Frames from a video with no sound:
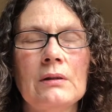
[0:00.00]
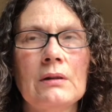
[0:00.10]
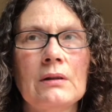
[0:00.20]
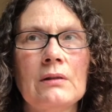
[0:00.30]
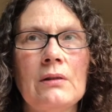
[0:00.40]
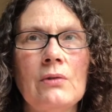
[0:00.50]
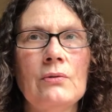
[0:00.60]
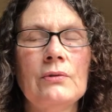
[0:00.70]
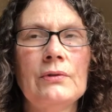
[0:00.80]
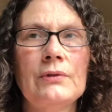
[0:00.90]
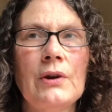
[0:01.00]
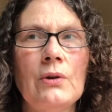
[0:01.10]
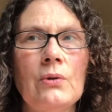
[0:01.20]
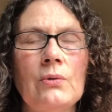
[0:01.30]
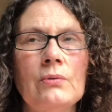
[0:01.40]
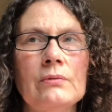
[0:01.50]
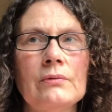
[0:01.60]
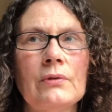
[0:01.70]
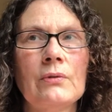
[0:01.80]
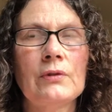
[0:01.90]
closed toe,
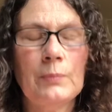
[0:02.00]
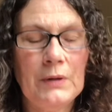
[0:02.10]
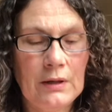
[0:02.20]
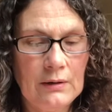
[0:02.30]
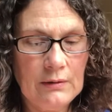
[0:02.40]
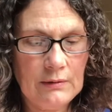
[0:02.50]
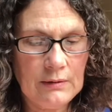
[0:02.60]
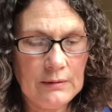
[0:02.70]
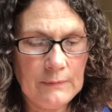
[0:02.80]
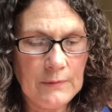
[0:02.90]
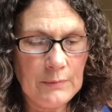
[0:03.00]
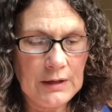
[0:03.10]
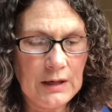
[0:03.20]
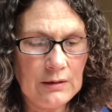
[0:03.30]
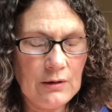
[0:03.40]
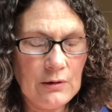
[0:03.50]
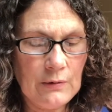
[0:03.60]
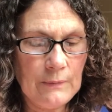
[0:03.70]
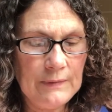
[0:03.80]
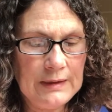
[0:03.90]
so to speak, from the get-go,
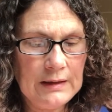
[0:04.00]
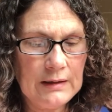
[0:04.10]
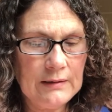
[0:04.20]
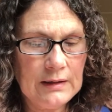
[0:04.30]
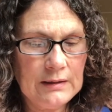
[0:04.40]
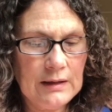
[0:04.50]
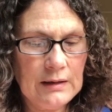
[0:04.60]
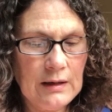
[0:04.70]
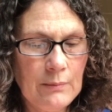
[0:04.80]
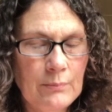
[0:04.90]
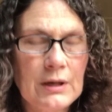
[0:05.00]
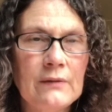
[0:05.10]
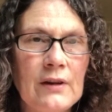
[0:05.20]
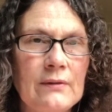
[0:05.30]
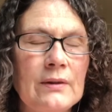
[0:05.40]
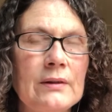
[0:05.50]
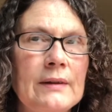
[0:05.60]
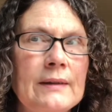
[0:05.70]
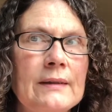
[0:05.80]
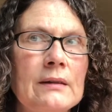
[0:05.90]
and then knit up, but I've never
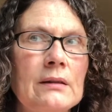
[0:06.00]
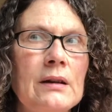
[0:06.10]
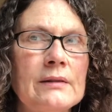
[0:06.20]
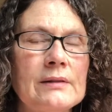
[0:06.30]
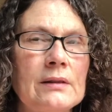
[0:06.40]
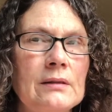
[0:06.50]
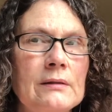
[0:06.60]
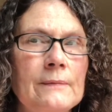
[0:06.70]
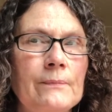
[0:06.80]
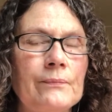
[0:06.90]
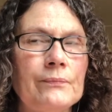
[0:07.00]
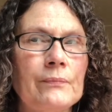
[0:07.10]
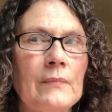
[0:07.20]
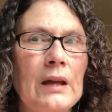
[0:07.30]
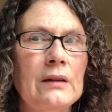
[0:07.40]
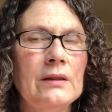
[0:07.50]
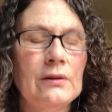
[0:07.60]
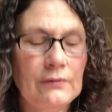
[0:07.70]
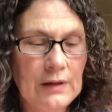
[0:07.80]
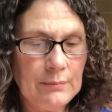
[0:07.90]
knit the gusset and heel
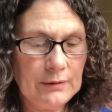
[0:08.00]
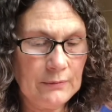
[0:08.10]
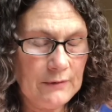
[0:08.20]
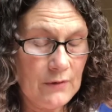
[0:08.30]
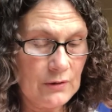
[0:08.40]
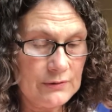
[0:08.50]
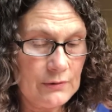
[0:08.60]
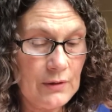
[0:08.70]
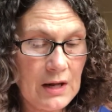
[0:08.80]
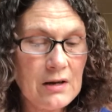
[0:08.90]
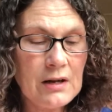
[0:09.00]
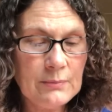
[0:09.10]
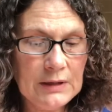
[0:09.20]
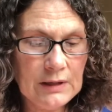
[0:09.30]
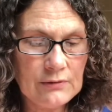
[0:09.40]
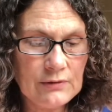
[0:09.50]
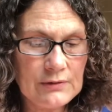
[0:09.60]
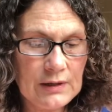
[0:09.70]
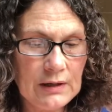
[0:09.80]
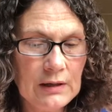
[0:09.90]
flap in reverse, so that ought to be
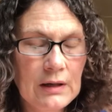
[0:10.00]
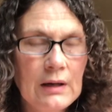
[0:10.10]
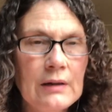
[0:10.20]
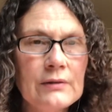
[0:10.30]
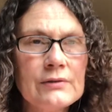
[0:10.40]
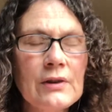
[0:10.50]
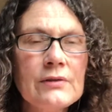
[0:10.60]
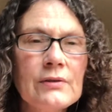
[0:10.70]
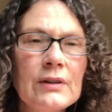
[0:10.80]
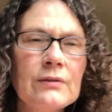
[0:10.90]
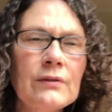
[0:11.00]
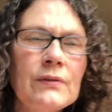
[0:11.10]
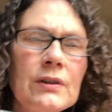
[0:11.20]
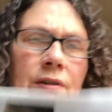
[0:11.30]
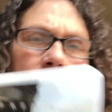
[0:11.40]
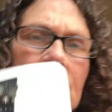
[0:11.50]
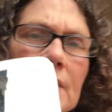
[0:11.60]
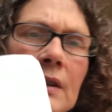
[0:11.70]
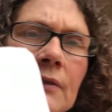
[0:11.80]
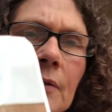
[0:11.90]
interesting. There's also, I don't know if you can
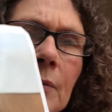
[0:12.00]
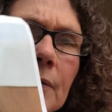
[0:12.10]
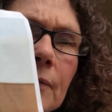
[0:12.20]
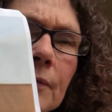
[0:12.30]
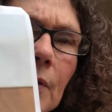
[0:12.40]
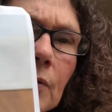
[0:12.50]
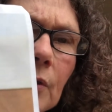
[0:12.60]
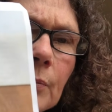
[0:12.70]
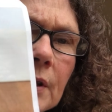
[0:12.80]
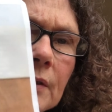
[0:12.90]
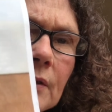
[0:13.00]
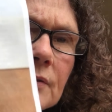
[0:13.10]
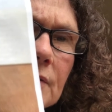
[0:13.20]
see it from the photo, but there's